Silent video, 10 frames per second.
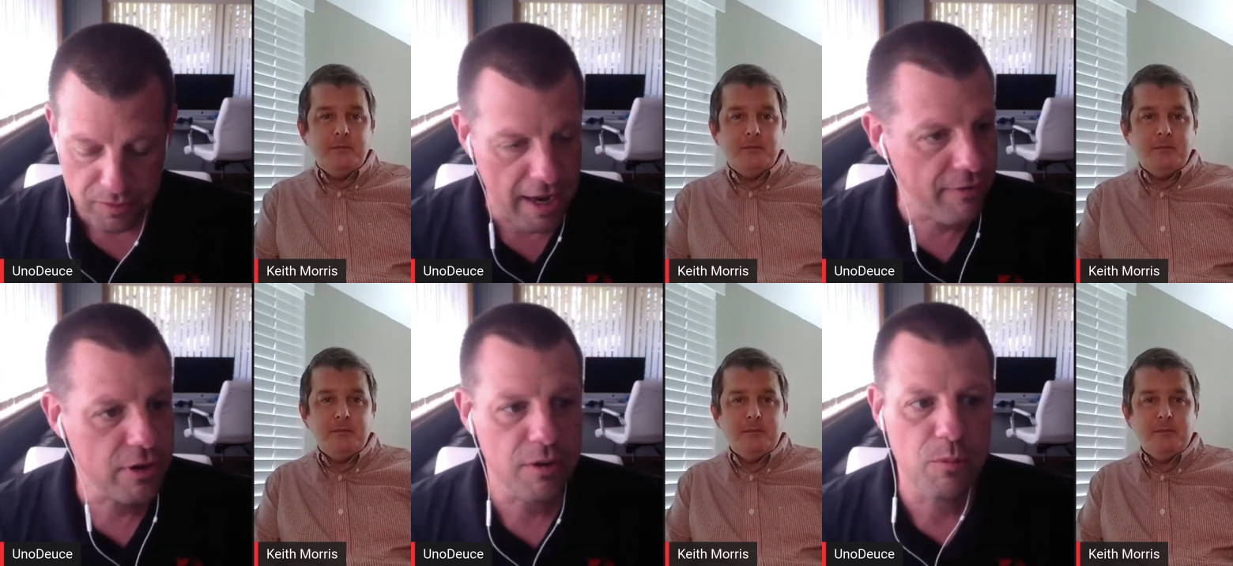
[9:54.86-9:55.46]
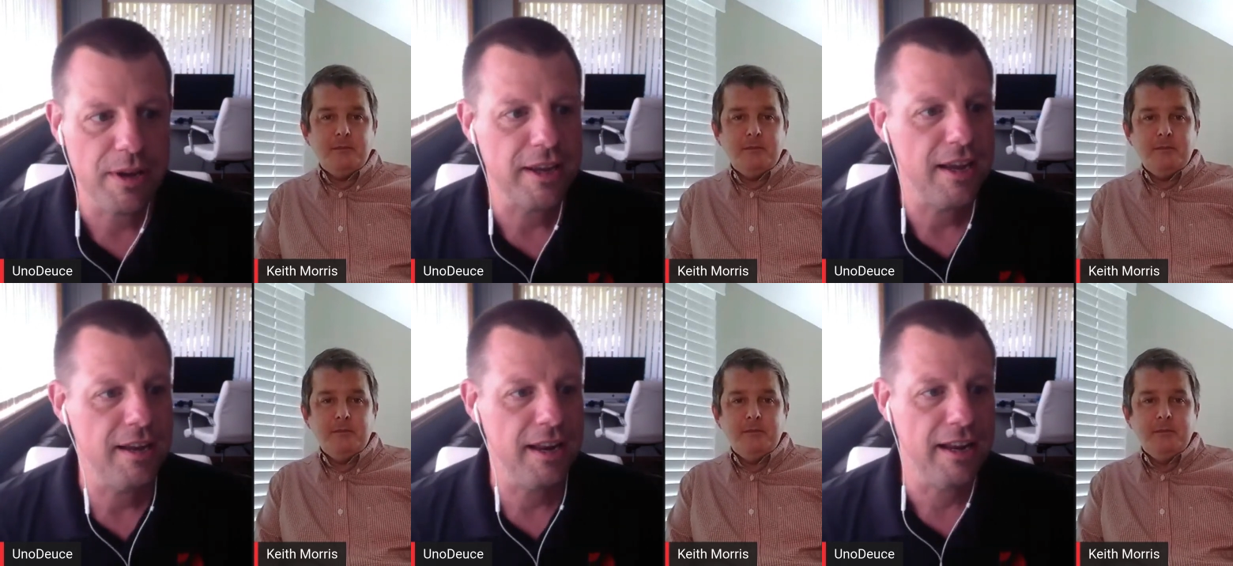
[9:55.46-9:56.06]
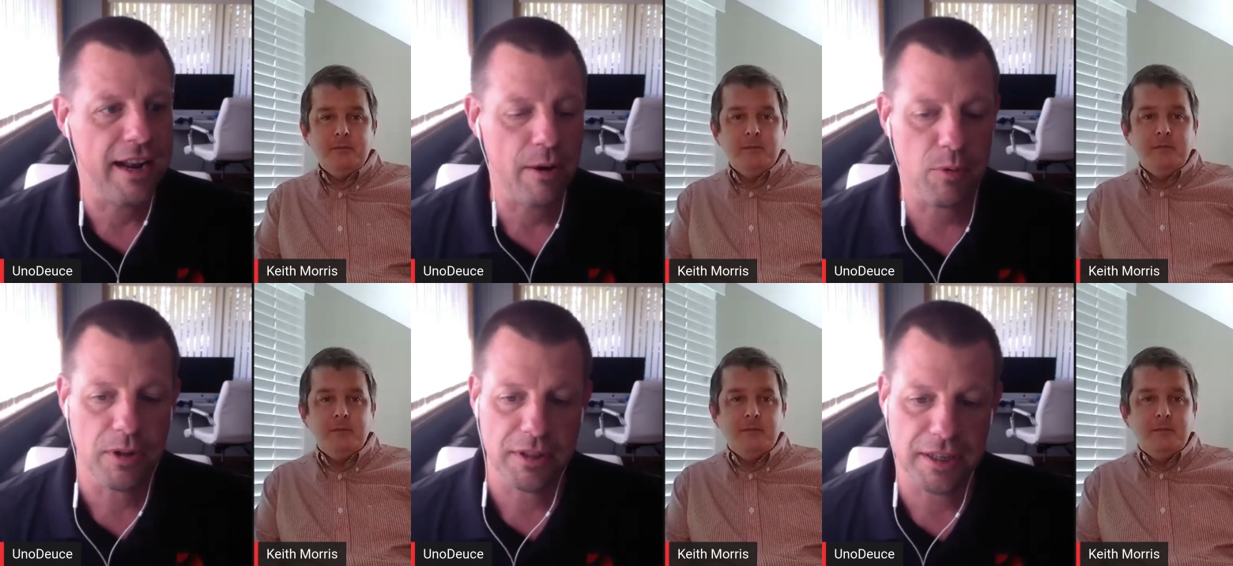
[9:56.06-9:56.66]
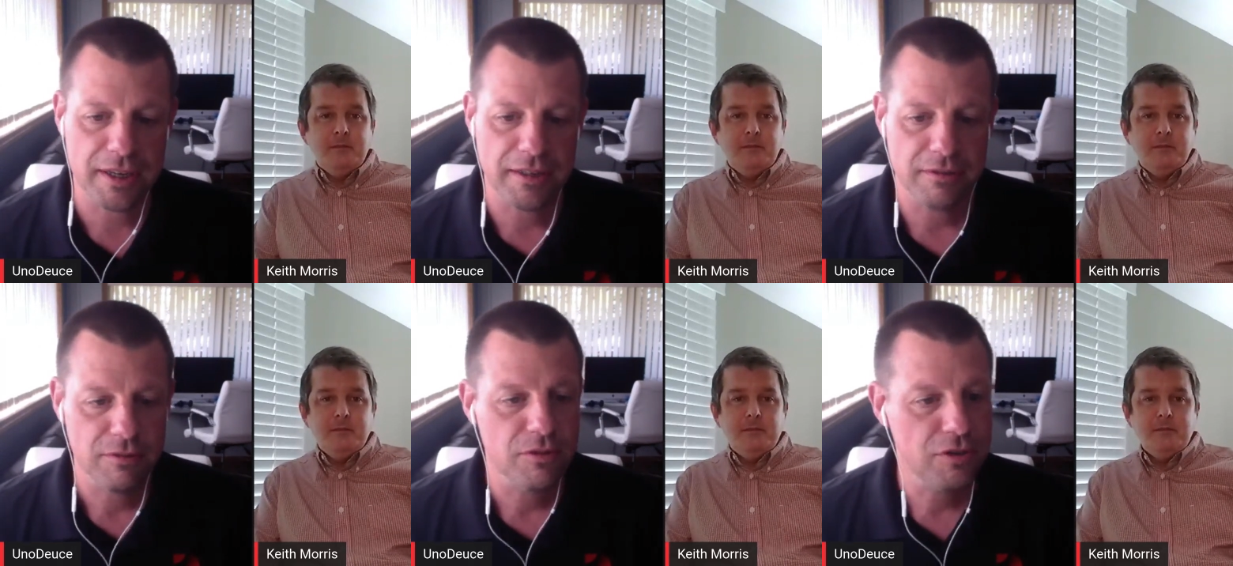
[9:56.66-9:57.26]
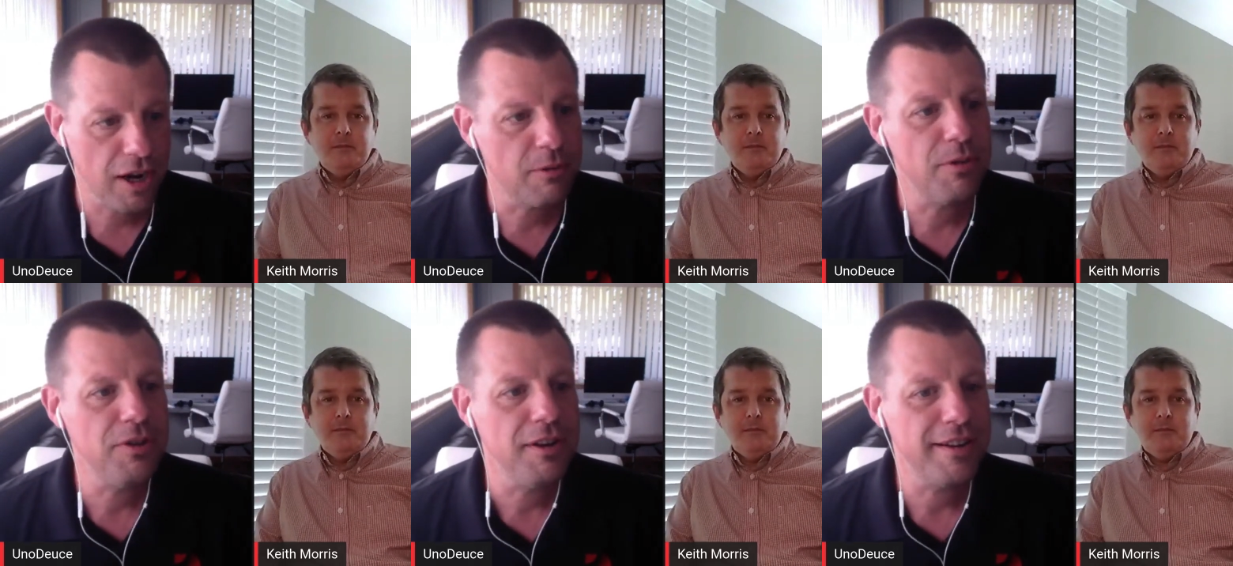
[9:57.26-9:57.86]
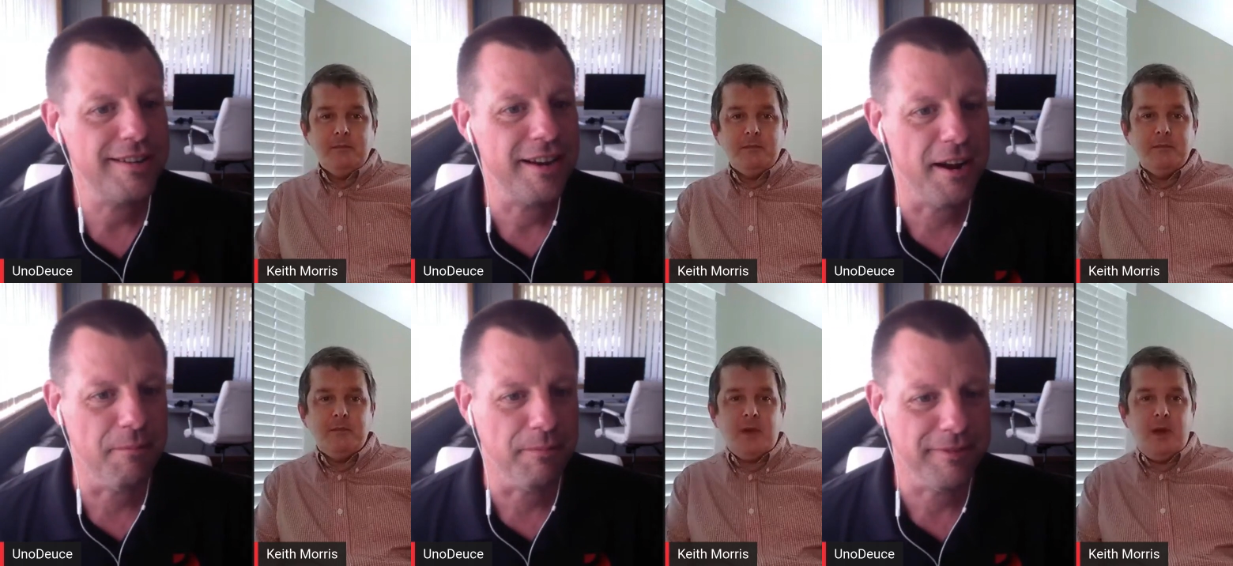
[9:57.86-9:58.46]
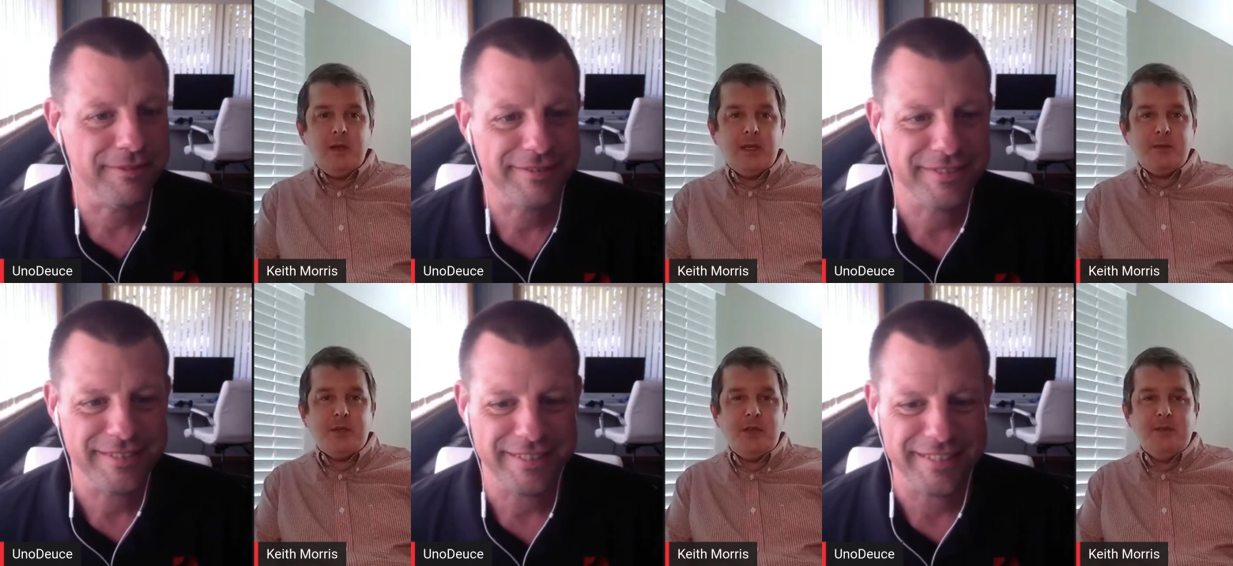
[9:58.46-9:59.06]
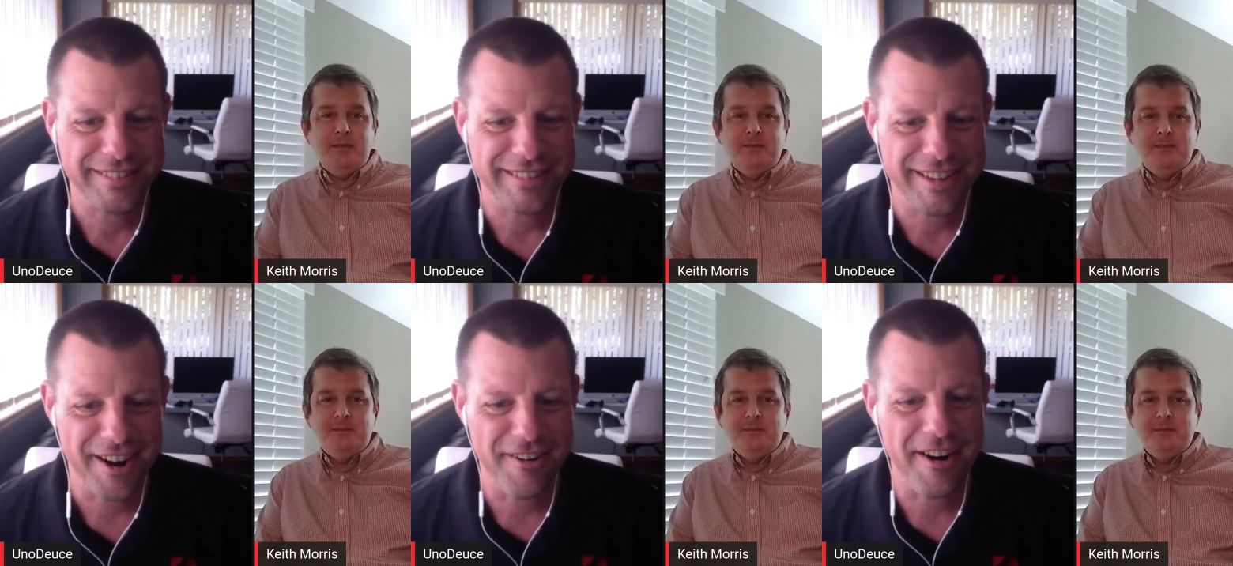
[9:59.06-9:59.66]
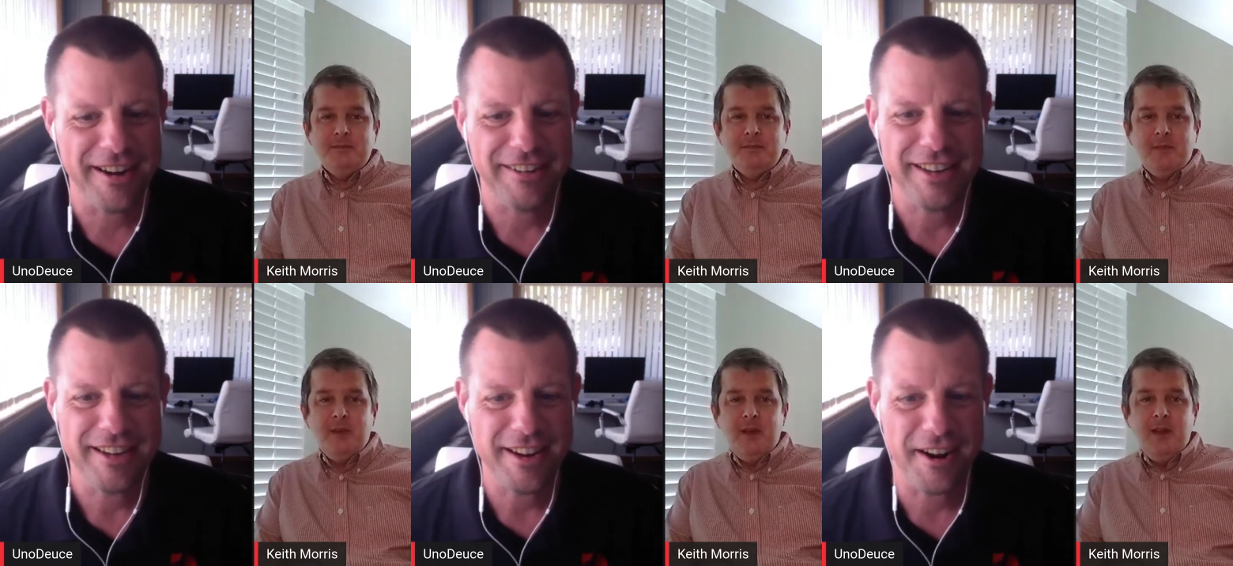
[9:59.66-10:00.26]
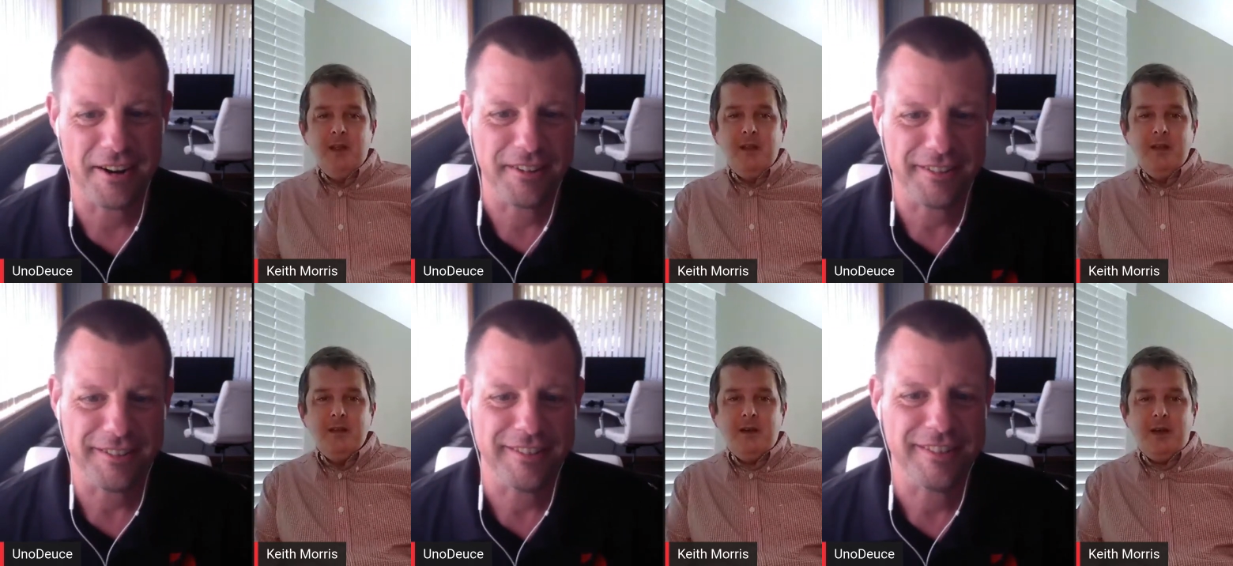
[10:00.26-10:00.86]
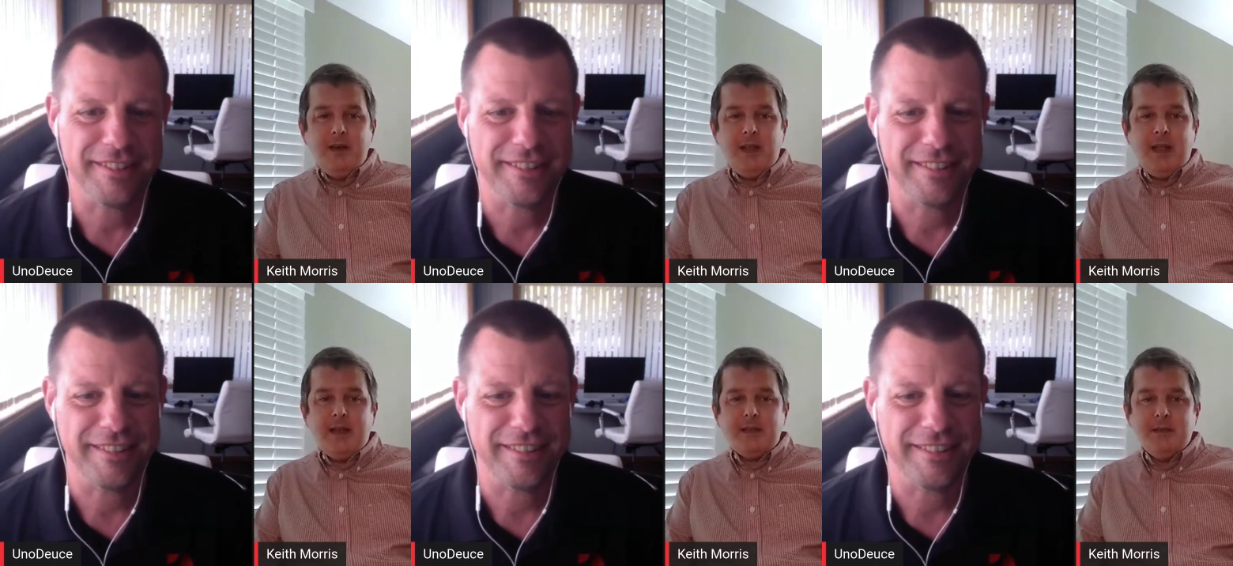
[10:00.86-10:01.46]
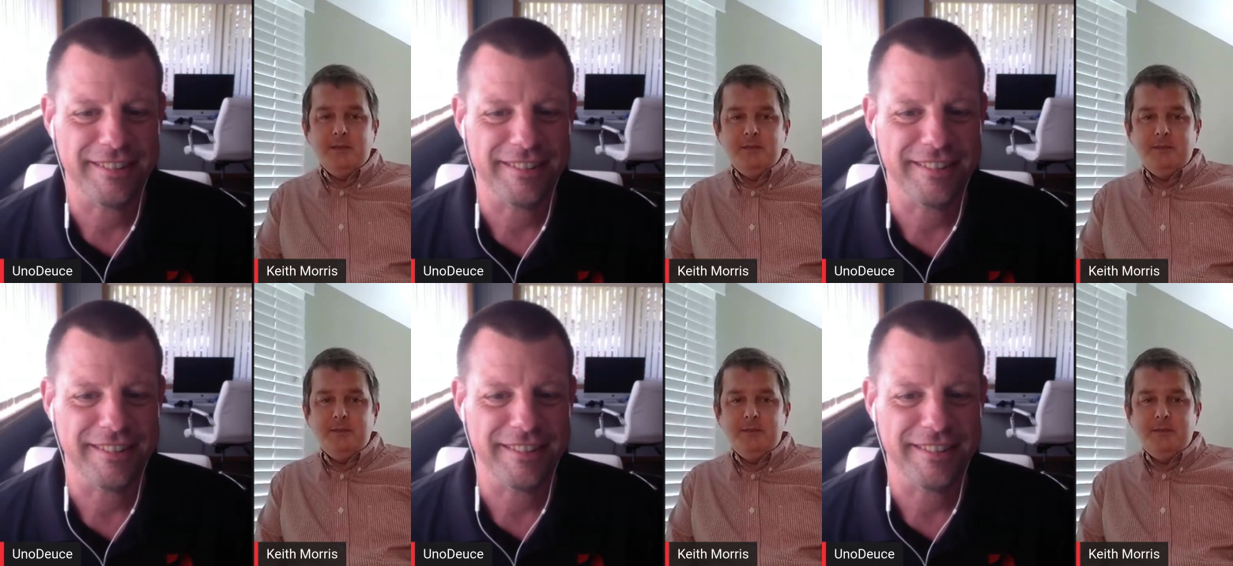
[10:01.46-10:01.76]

Speaker 1: have a good weekend. And I will uh, talk with you next time. All right. Sounds good. All right. Take care. All right. Thanks.